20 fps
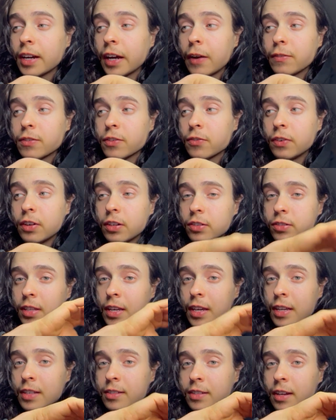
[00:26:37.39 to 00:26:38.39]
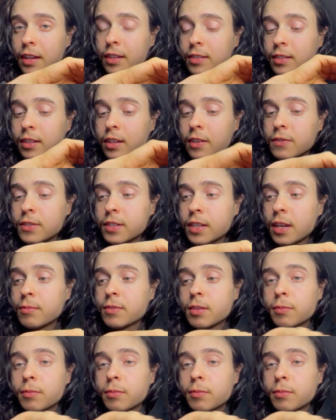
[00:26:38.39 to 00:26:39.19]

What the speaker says: I have to finish the inside sleeve seams.